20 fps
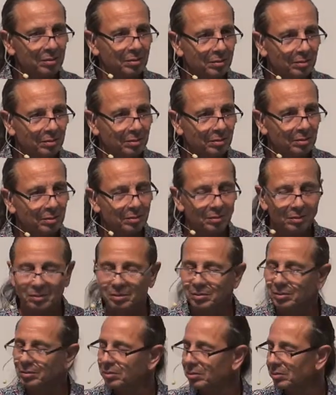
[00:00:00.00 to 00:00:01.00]

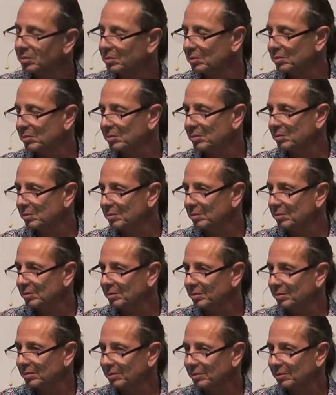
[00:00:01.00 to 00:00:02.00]

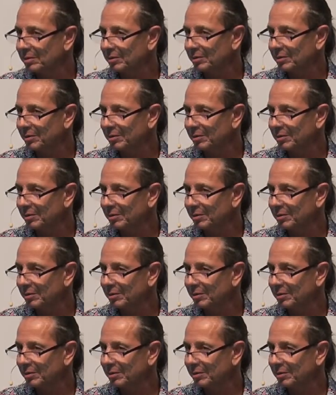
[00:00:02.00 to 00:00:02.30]
No one is speaking in this clip.